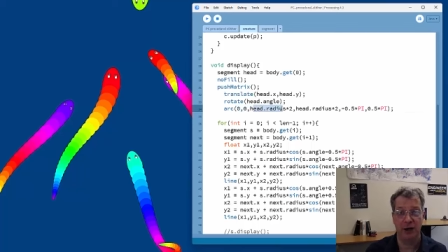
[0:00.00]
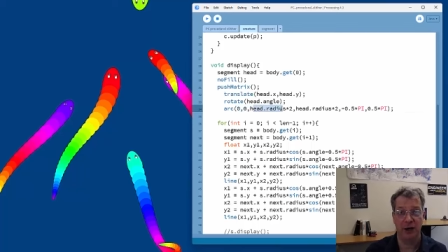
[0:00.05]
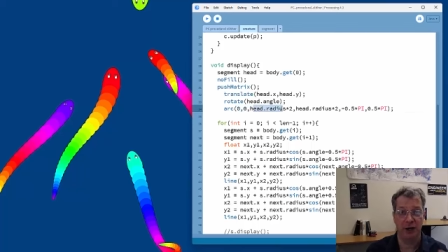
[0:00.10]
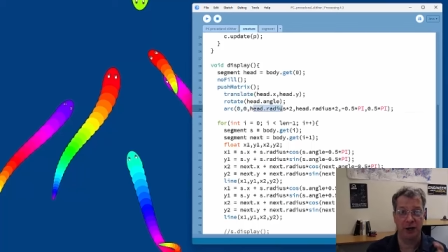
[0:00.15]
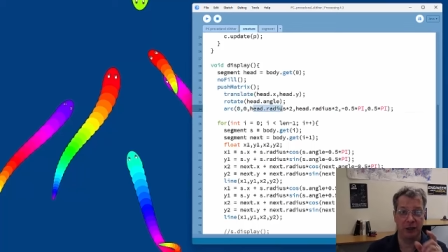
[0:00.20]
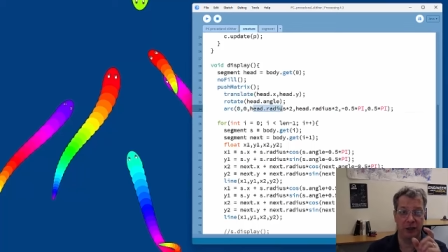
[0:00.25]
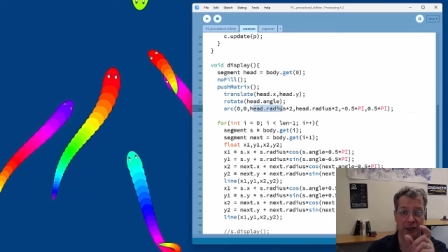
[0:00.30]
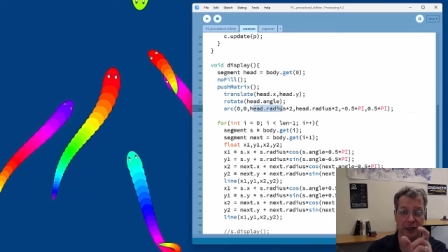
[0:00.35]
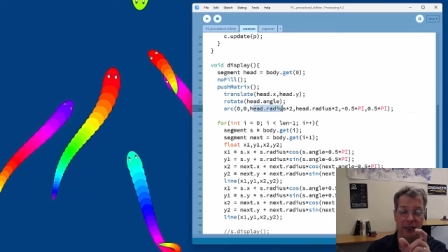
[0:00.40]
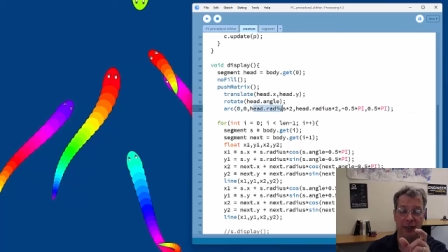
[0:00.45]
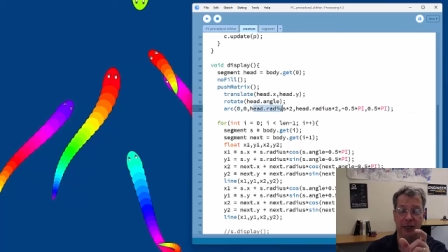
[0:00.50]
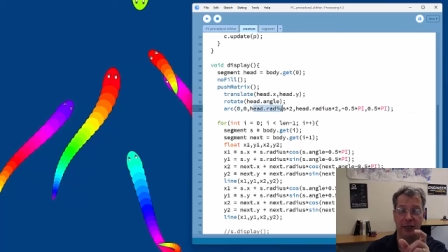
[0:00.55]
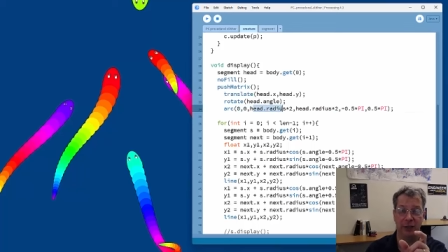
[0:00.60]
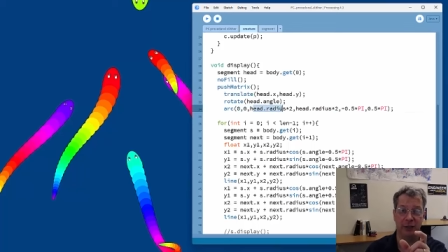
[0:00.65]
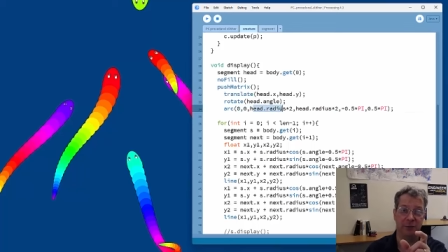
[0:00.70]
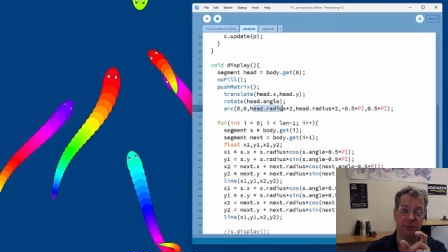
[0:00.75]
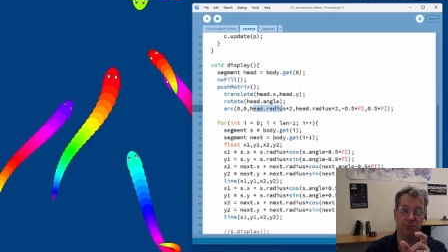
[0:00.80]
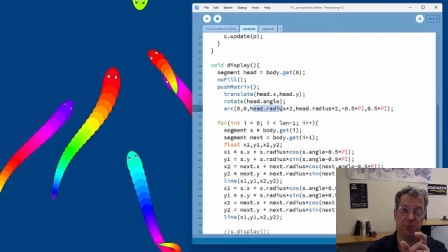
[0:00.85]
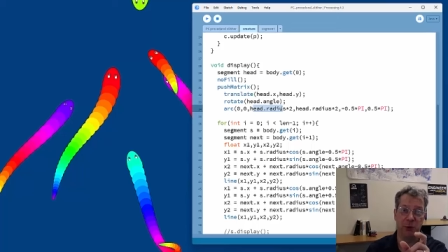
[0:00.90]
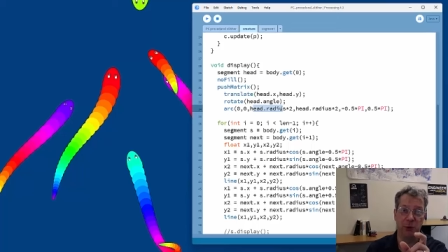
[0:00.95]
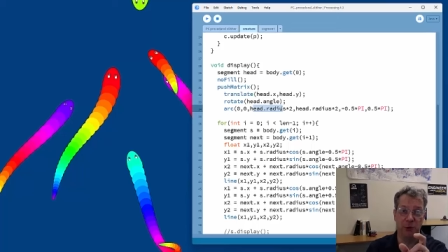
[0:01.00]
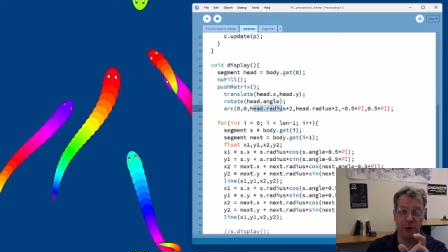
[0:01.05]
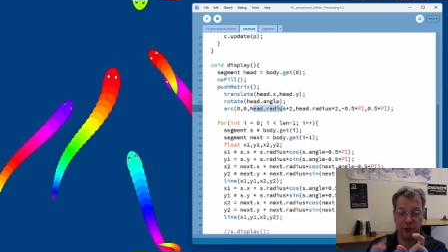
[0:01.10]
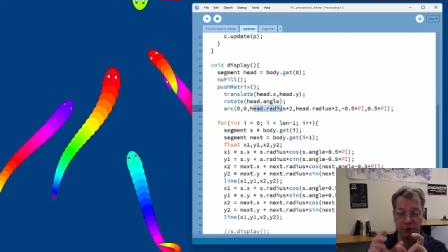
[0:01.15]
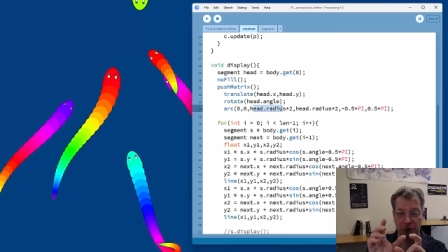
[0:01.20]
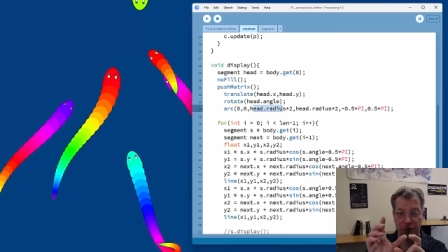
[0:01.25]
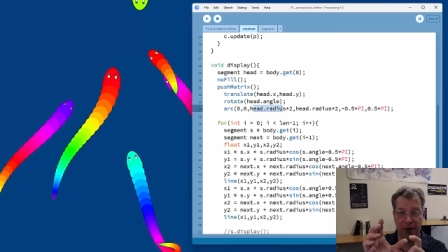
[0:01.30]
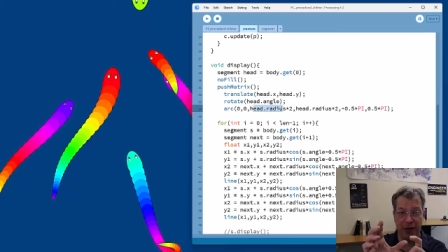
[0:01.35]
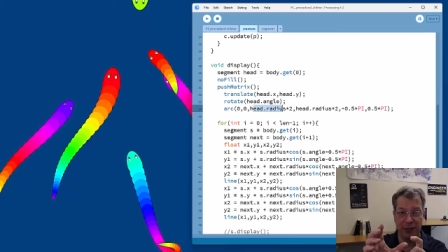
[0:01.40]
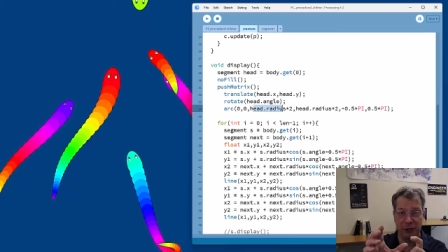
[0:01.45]
arc in
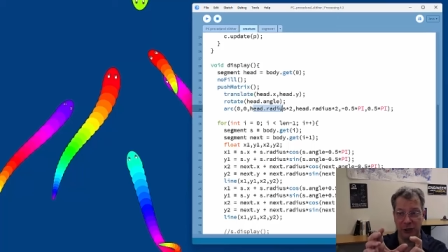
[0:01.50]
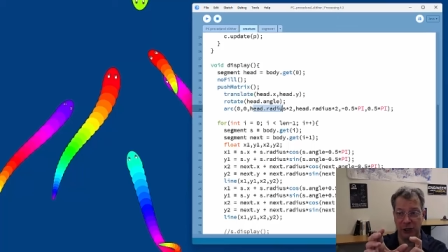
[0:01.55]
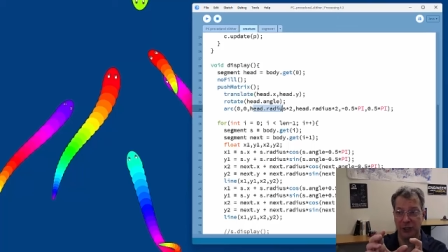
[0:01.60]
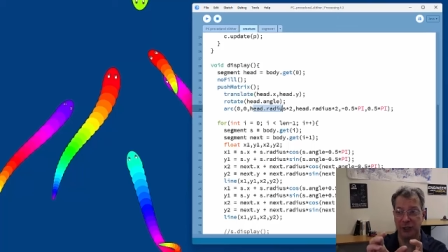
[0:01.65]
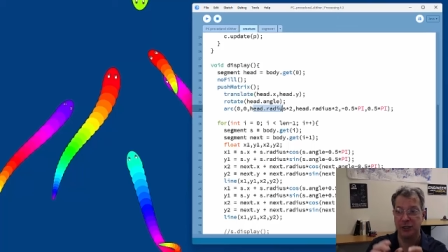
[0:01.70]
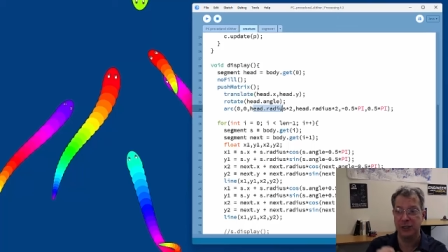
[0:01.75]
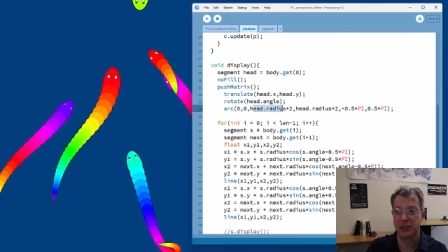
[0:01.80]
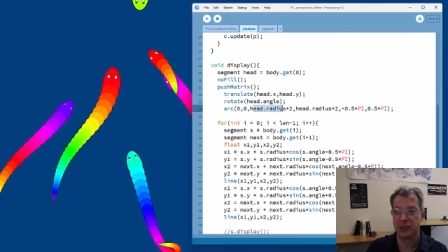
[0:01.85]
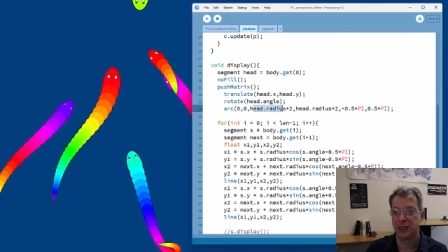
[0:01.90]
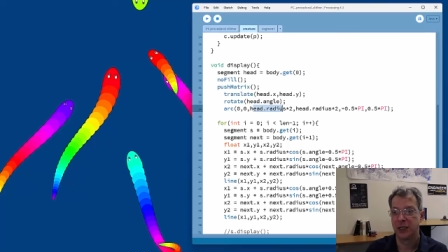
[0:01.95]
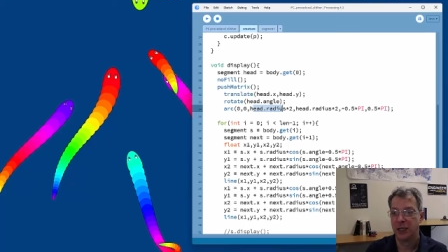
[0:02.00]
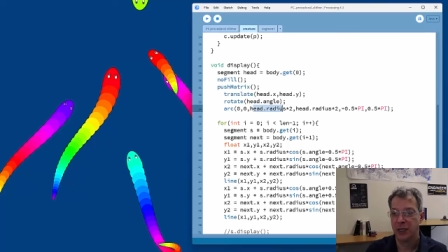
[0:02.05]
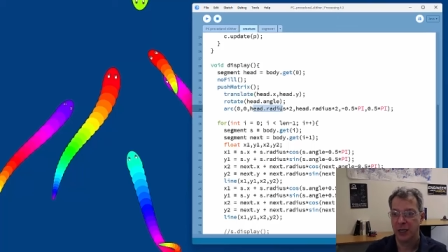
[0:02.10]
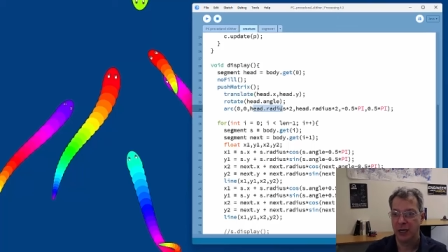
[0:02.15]
both directions.